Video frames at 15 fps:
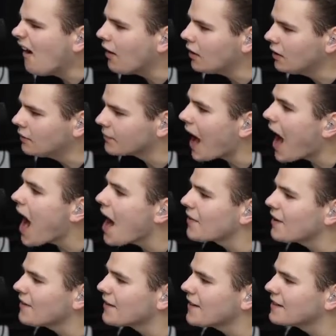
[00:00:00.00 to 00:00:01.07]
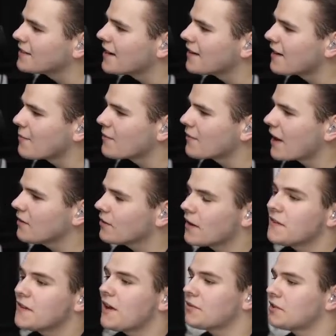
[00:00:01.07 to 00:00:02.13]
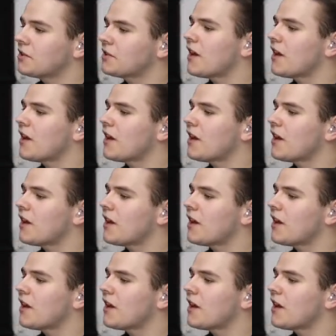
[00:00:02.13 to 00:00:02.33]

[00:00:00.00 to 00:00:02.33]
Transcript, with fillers: ah, there it is. All right, we've got to look on the other